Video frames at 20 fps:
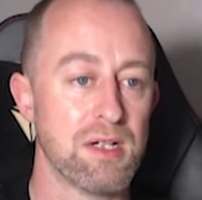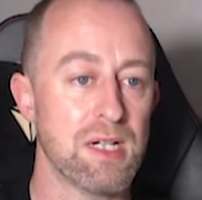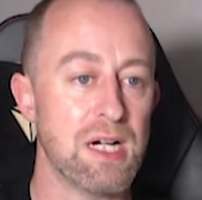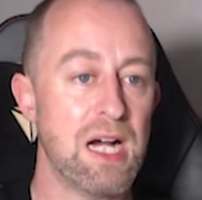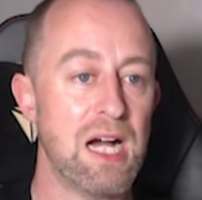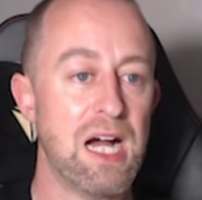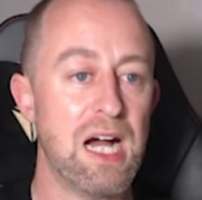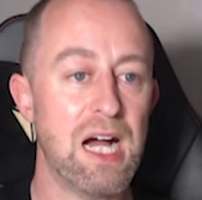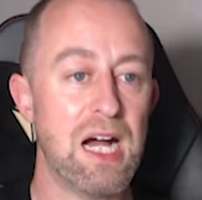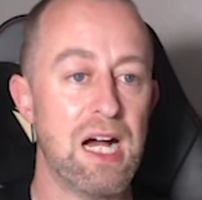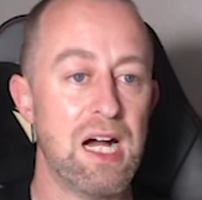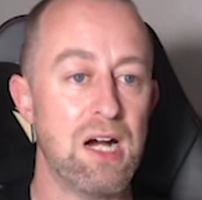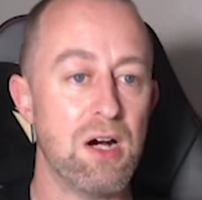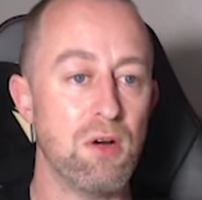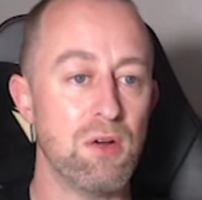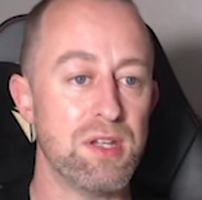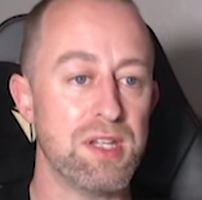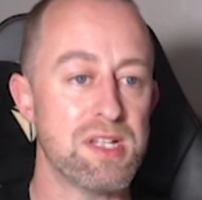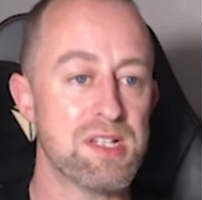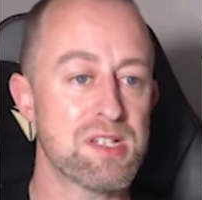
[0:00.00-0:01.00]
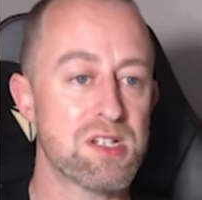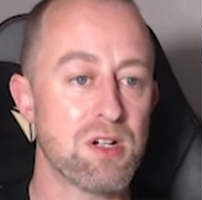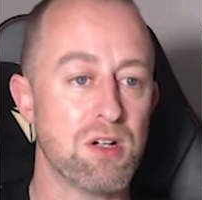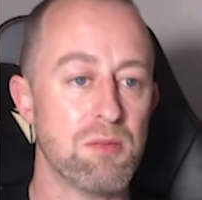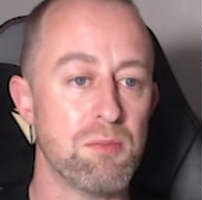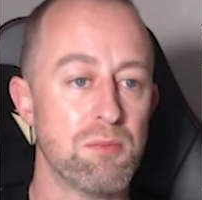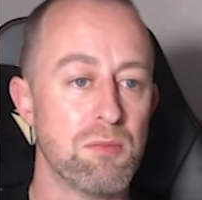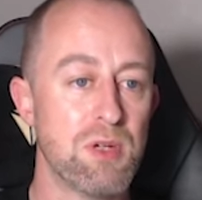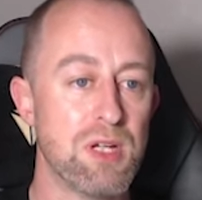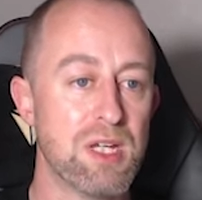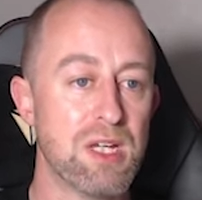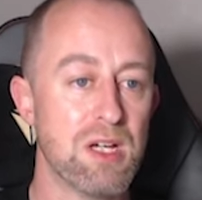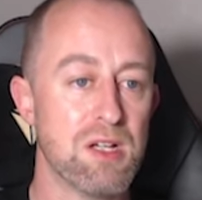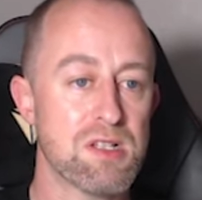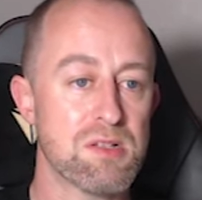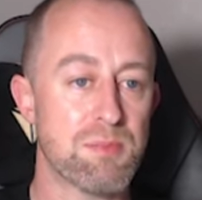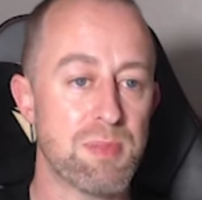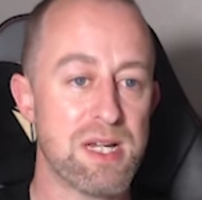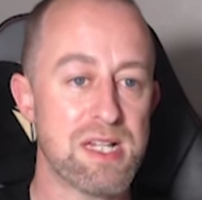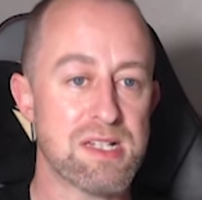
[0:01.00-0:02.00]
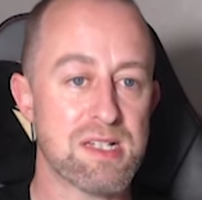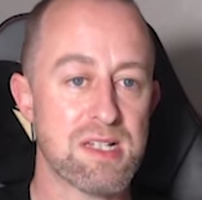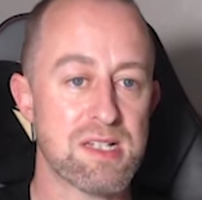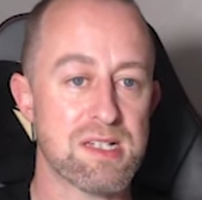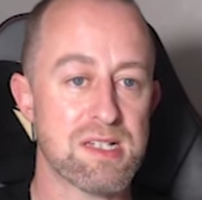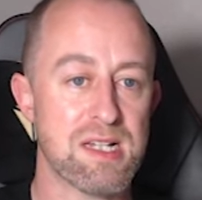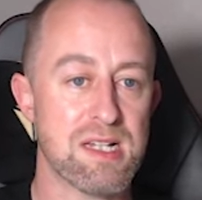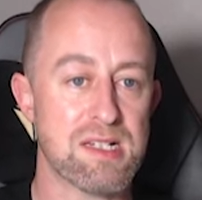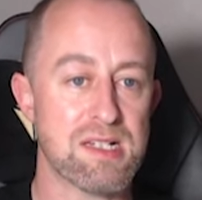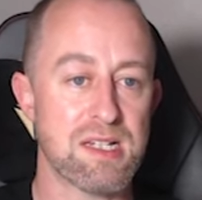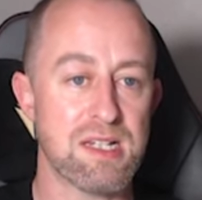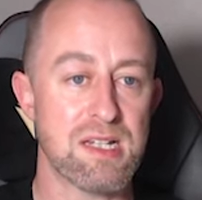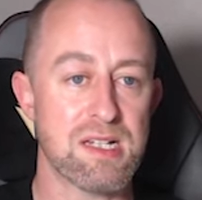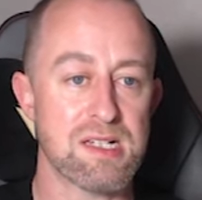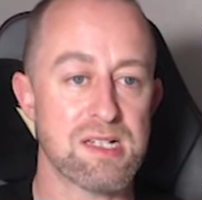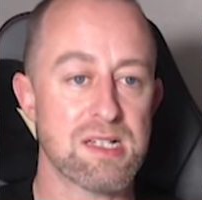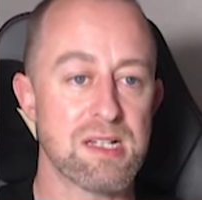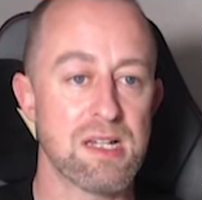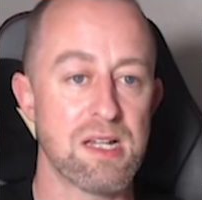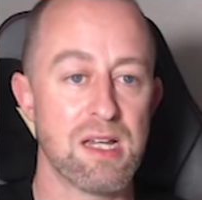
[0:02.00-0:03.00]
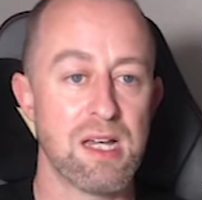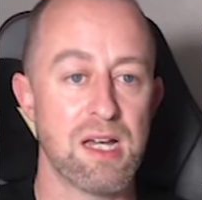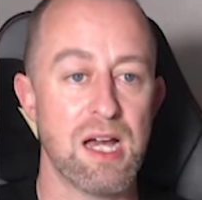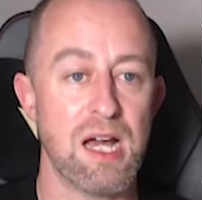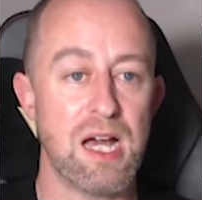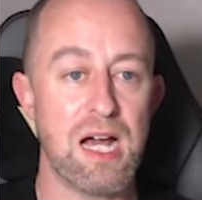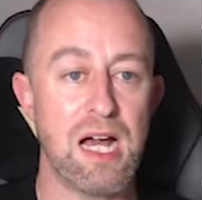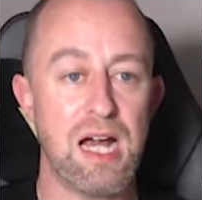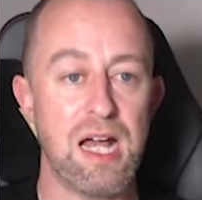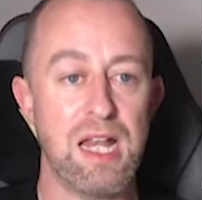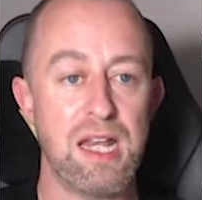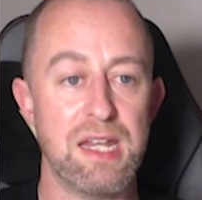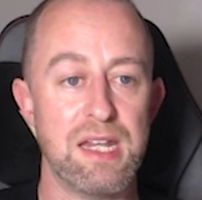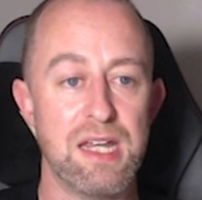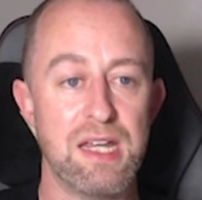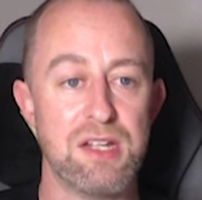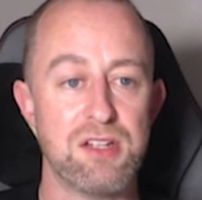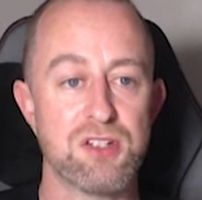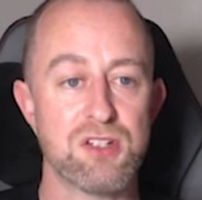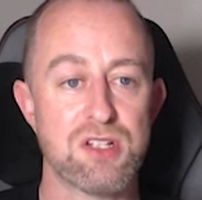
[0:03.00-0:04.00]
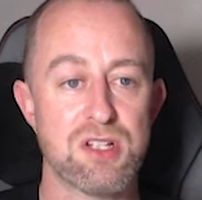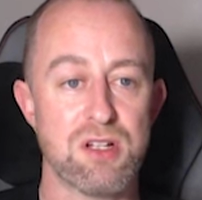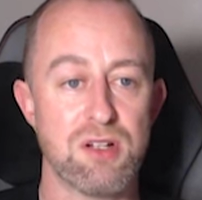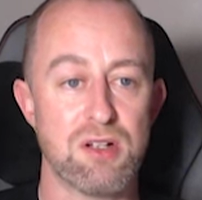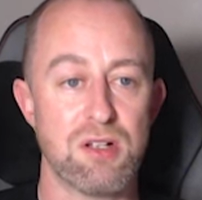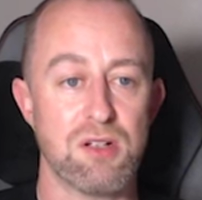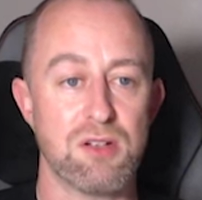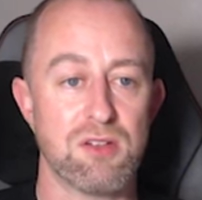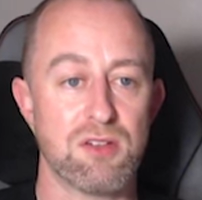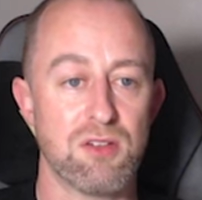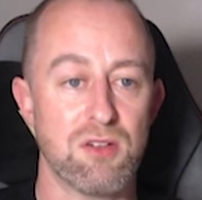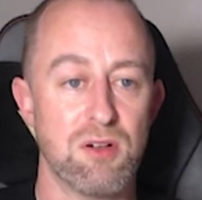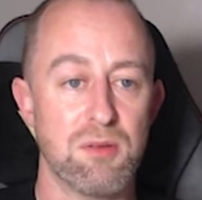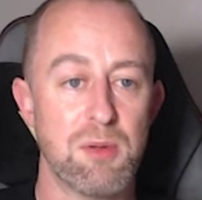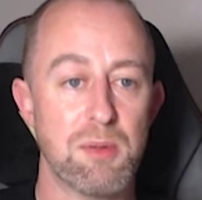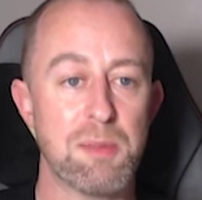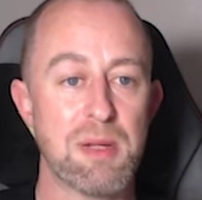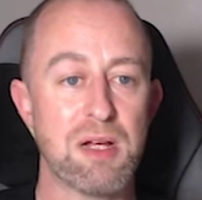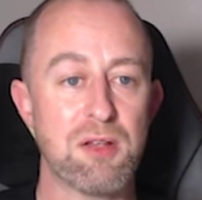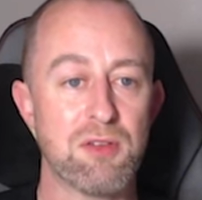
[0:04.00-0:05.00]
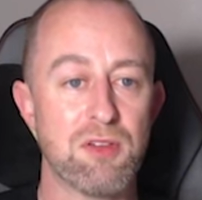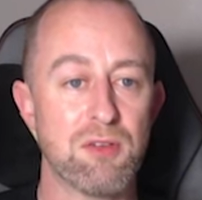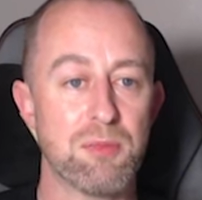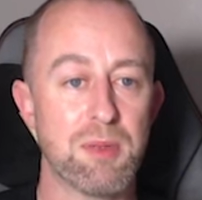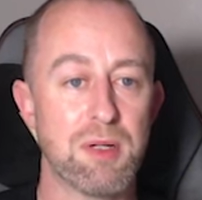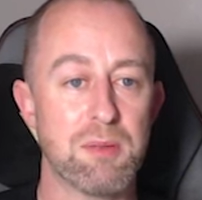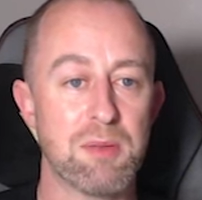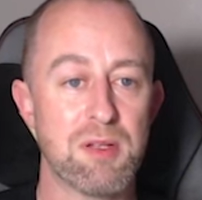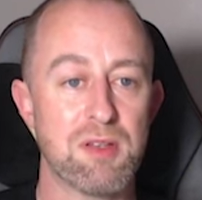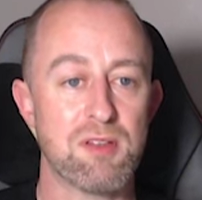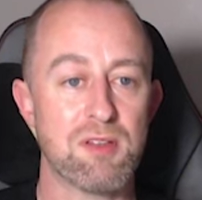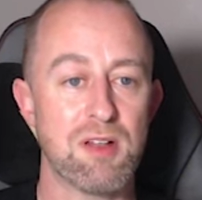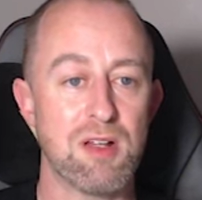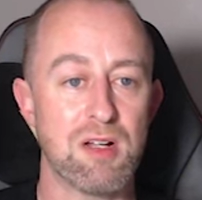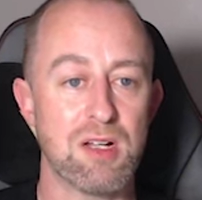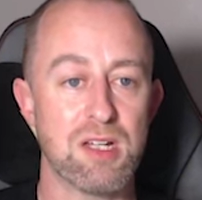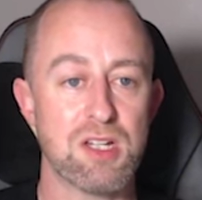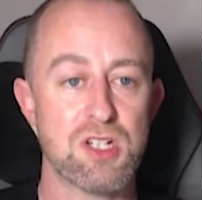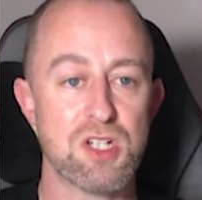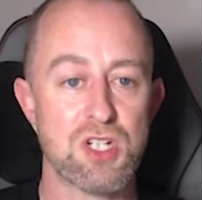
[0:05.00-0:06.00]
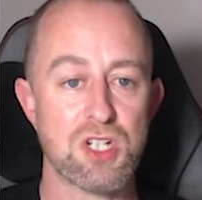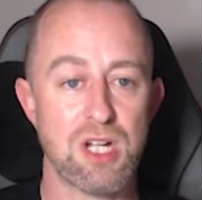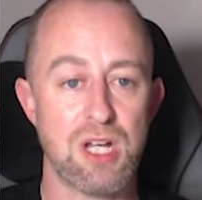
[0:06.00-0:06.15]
intercom, we can go to basic settings and then just go to, sorry, my mouse has been a bit sluggish.